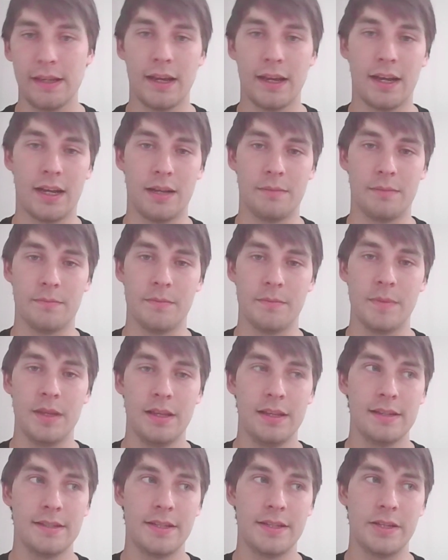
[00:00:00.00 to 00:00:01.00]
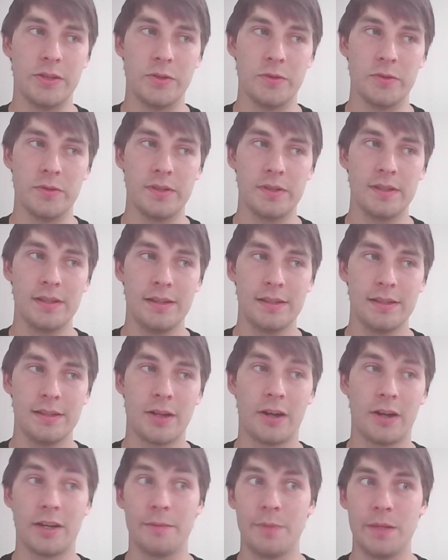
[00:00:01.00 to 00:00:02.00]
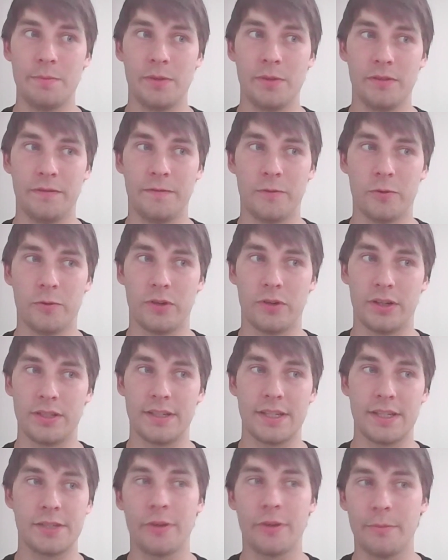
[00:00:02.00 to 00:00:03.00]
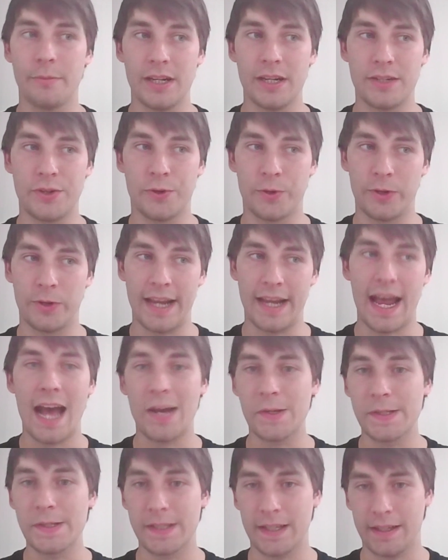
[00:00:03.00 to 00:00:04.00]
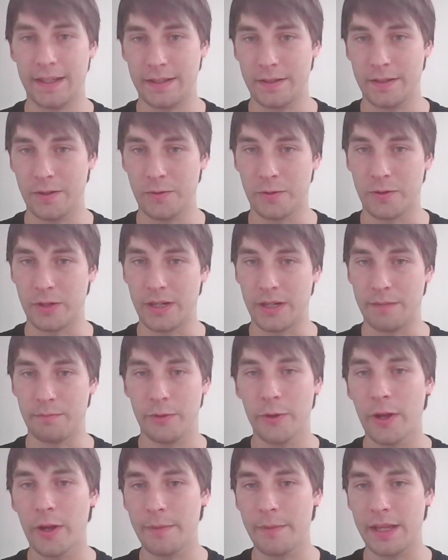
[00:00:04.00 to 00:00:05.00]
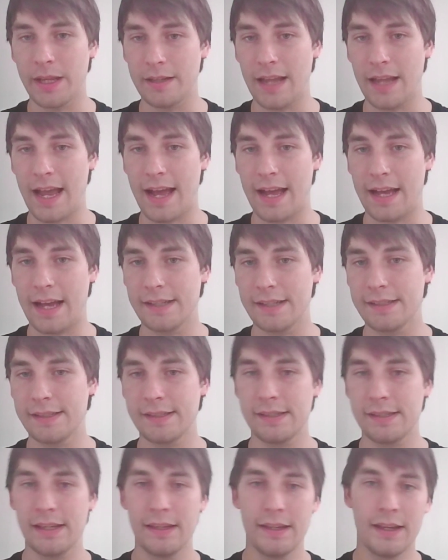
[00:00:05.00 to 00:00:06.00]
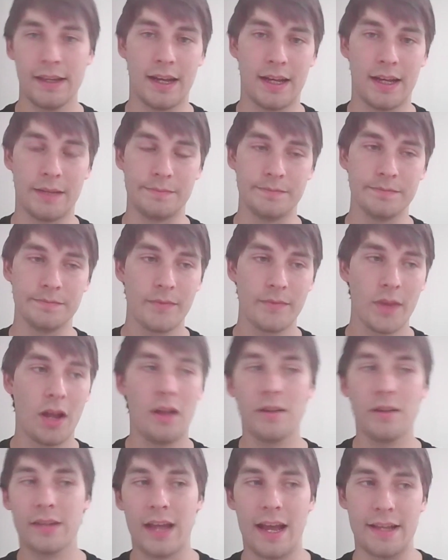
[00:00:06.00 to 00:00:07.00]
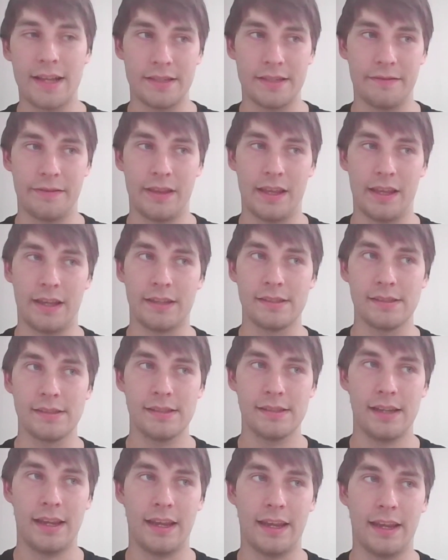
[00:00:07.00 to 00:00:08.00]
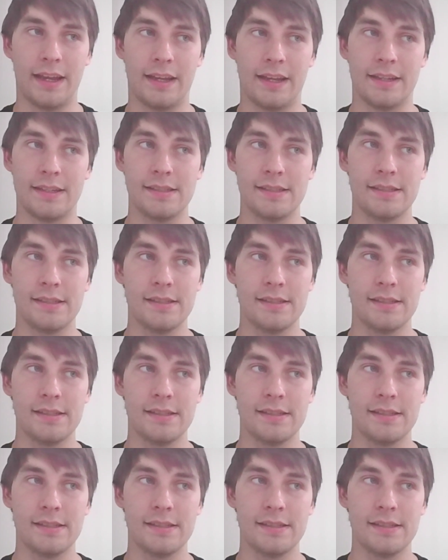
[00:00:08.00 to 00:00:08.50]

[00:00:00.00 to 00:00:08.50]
um, to target people for discriminatory housing or employment ads, um, all kinds of things. And